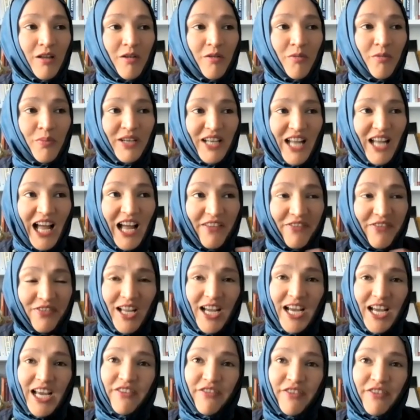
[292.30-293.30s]
But after
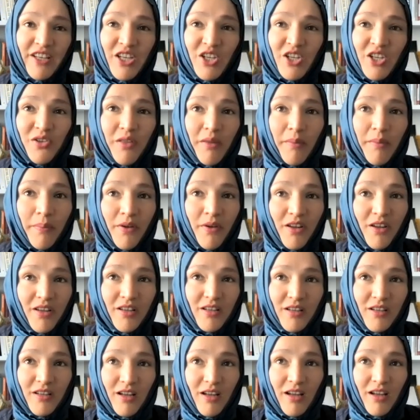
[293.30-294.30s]
I had finished the
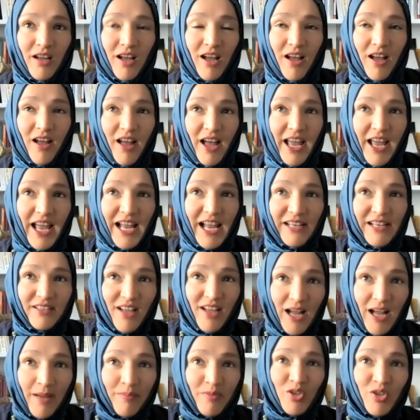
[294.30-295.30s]
book, I had
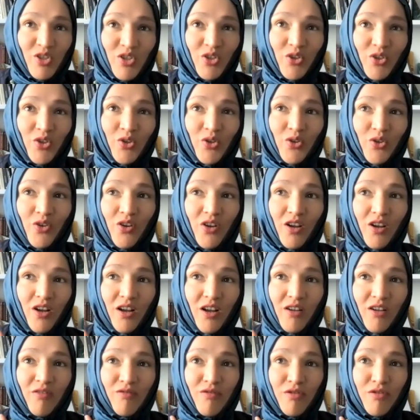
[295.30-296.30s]
come to
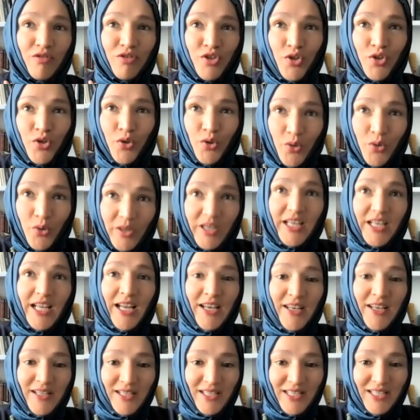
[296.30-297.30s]
truly
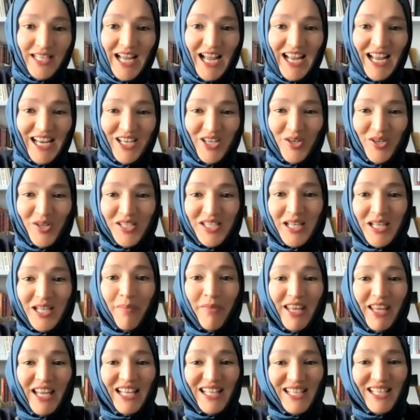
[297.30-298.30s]
understand,
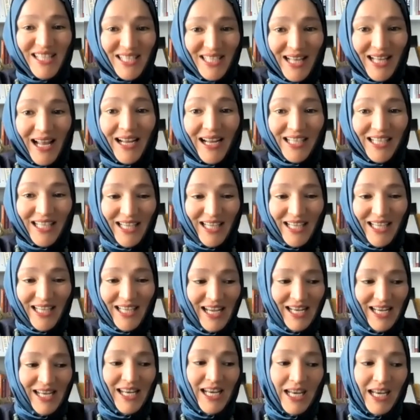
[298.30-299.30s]
something had sunk
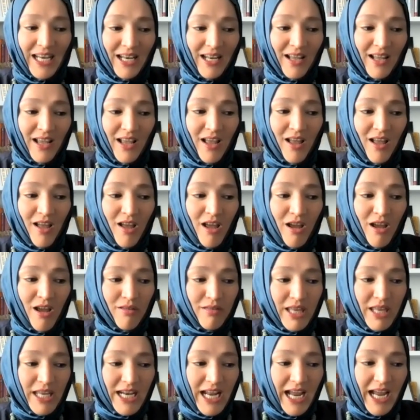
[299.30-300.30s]
in
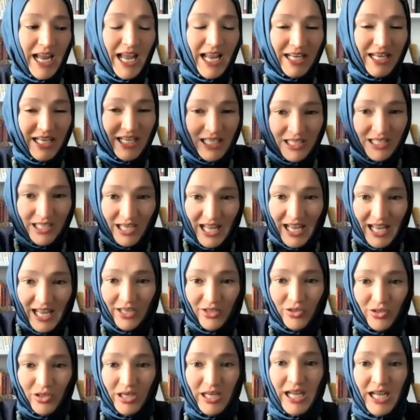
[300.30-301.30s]
that I had
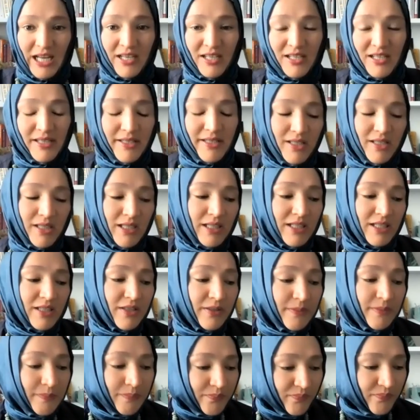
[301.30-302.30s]
intellectually understood.
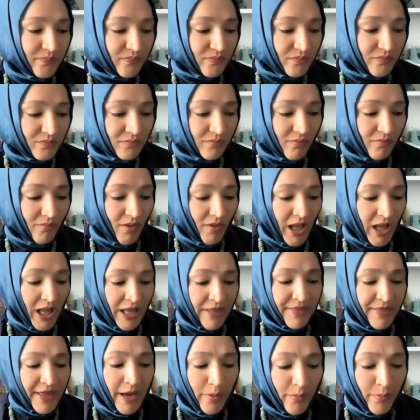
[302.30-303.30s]

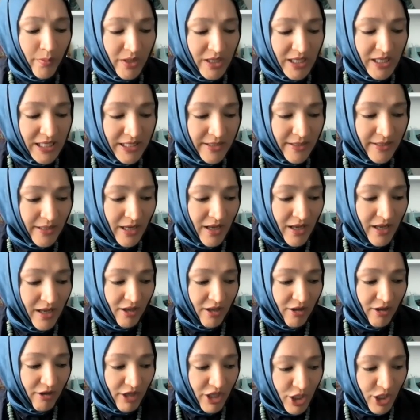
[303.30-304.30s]
And that was
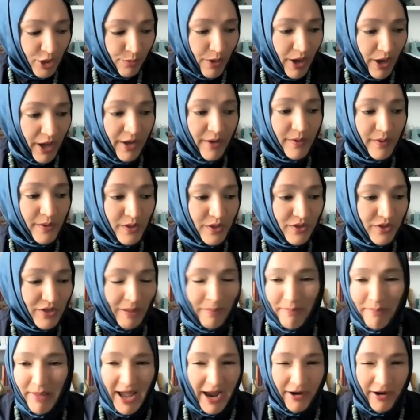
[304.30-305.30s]
a quote,
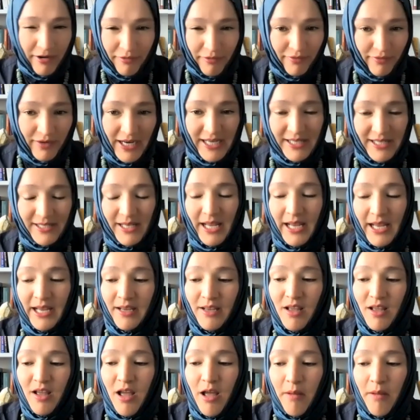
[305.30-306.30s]
I'm
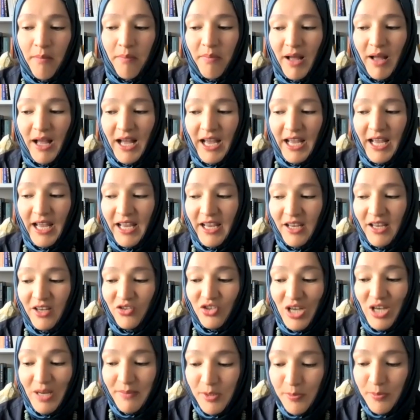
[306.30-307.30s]
paraphrasing, by
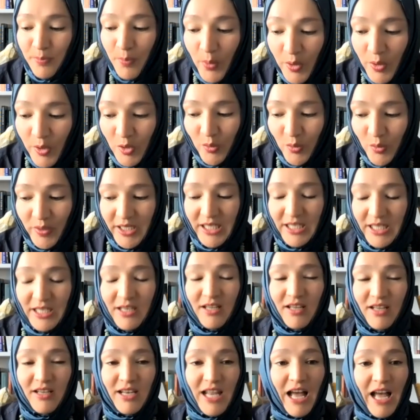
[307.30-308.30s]
James
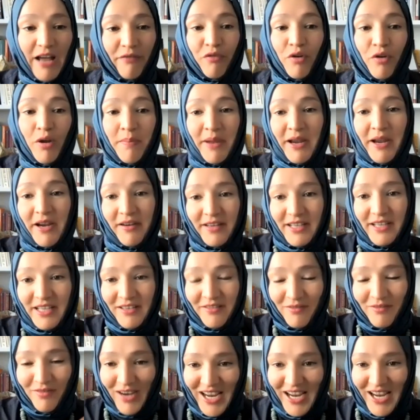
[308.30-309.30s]
Baldwin, an
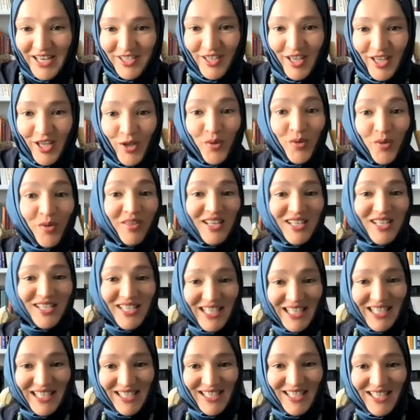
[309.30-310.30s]
Afro-American writer who in the
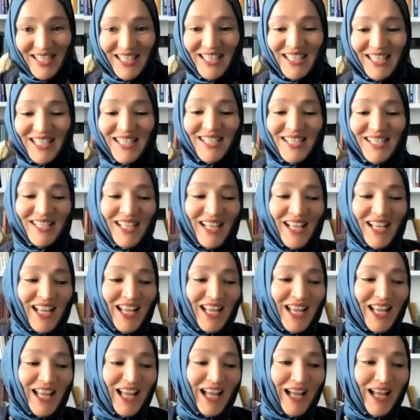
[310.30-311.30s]
60s,
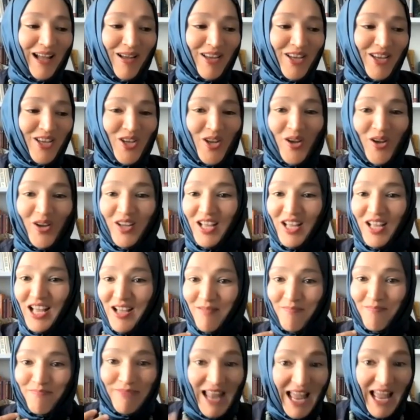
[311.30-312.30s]

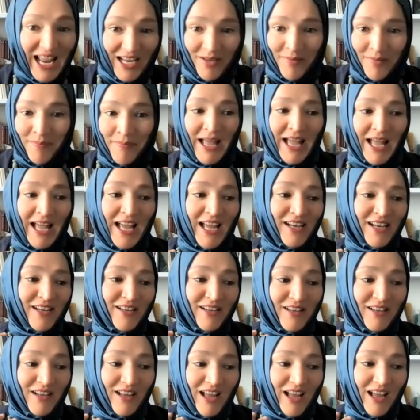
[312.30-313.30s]
Black man,